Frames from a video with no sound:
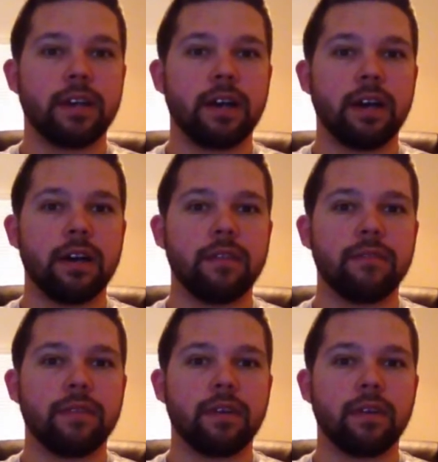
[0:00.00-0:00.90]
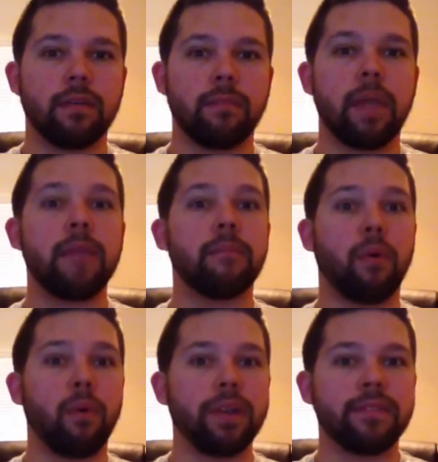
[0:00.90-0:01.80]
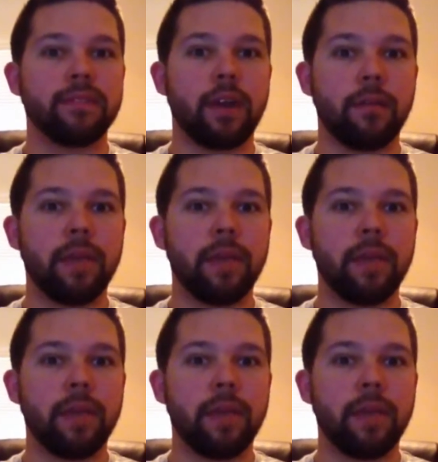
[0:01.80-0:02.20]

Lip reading: of the main points that are